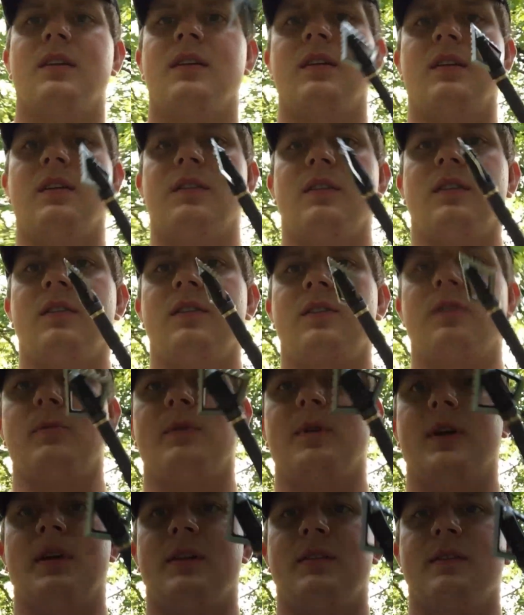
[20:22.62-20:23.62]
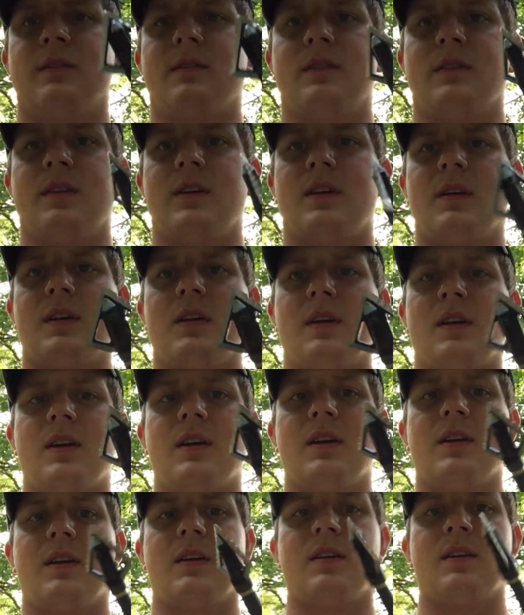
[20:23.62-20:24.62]
Here's the 2-blade.
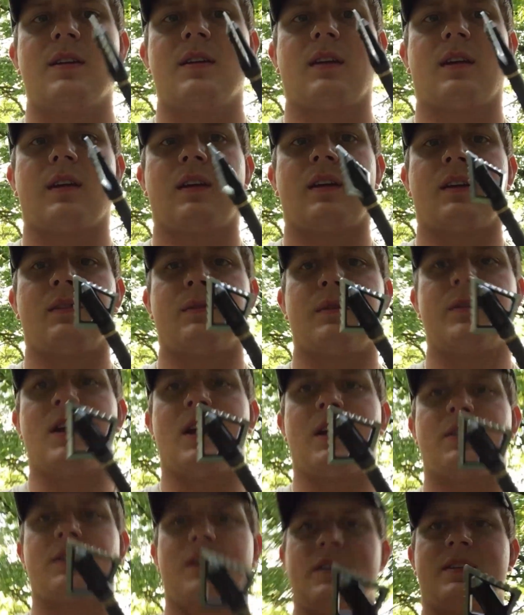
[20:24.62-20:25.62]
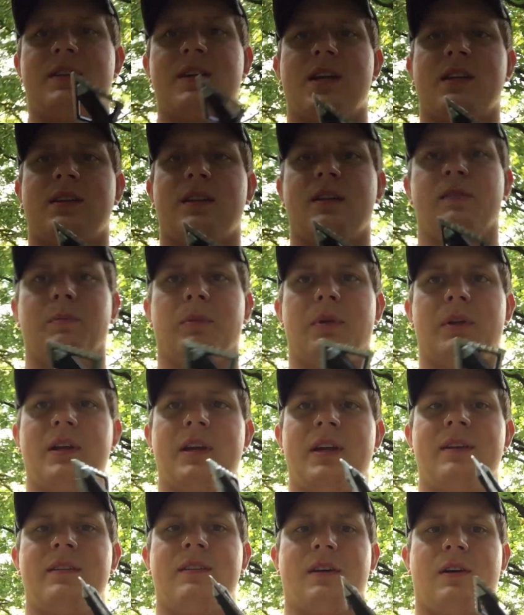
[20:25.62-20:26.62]
Because when you actually take these
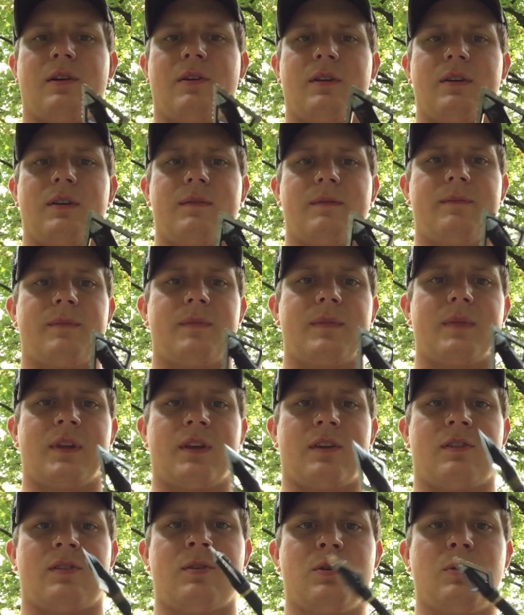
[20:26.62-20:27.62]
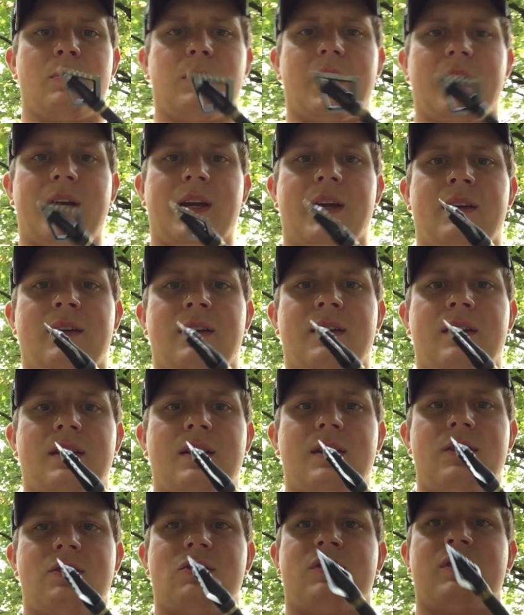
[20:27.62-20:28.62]
blades out, the 2-blade
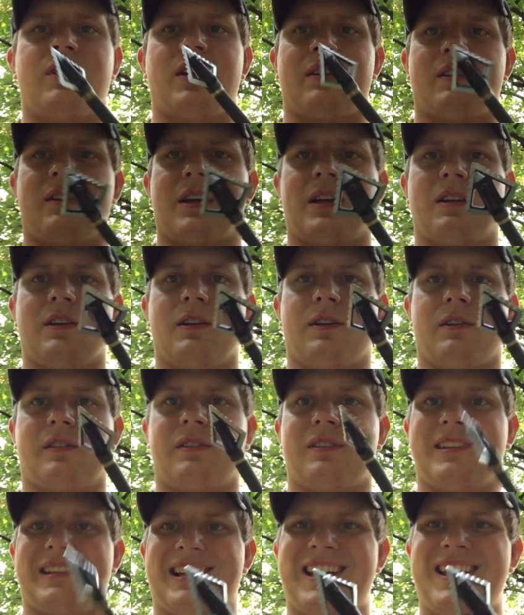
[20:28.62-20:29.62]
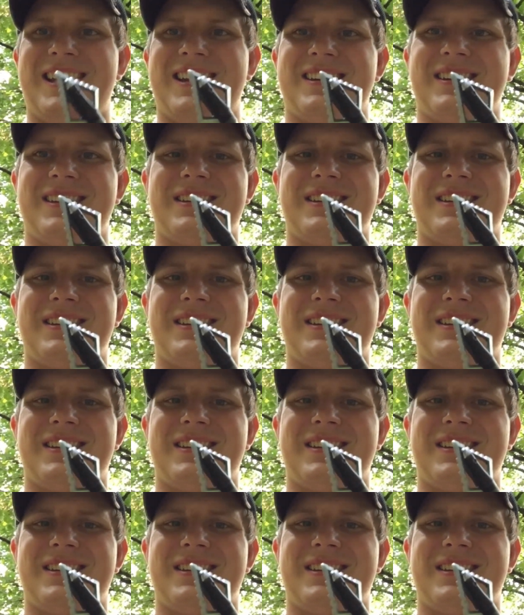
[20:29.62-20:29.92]
just has like a little slit